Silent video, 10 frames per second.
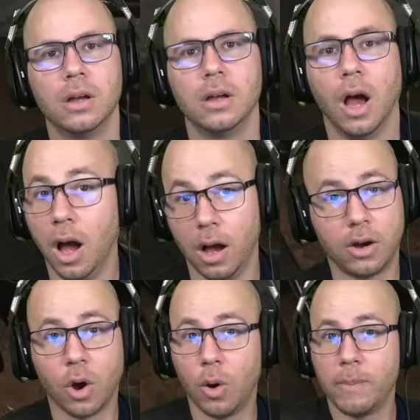Oh,
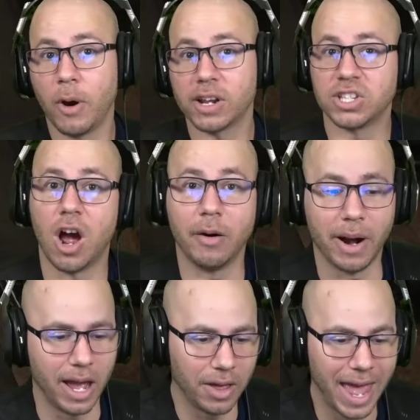cool. We broke his armor.
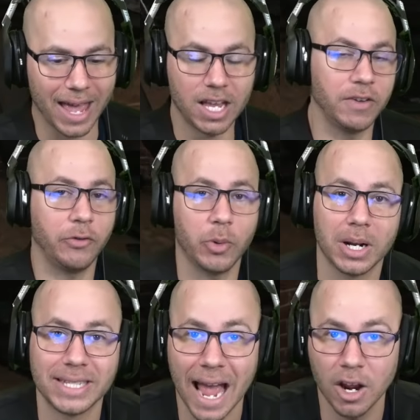Hell yeah. Even if we would
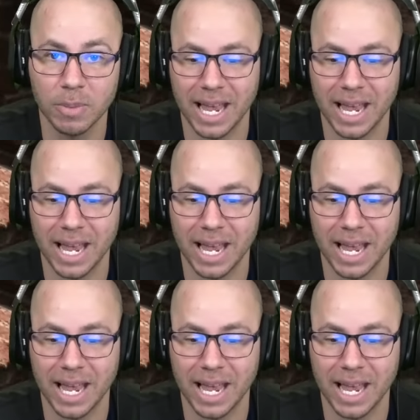have downed him, he had